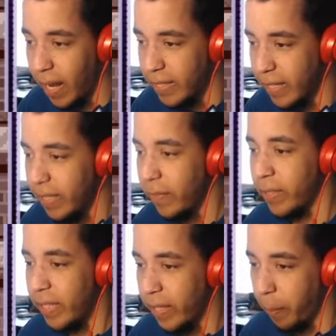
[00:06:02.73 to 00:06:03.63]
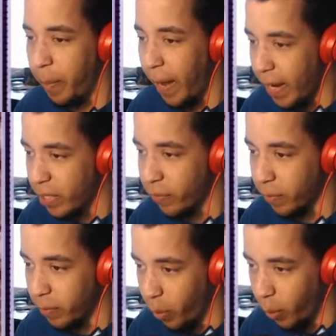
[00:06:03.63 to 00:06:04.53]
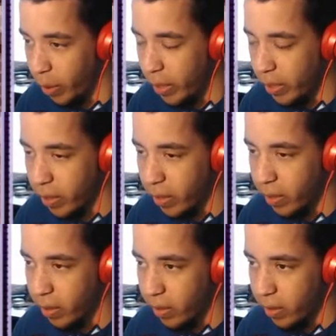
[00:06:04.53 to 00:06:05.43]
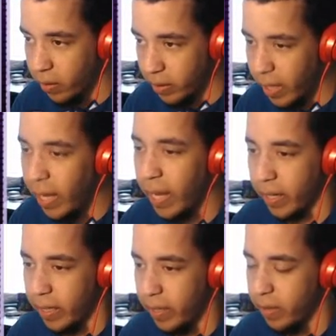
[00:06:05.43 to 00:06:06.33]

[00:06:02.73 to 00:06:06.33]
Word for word: I didn't even get the badge from Corey. What the heck?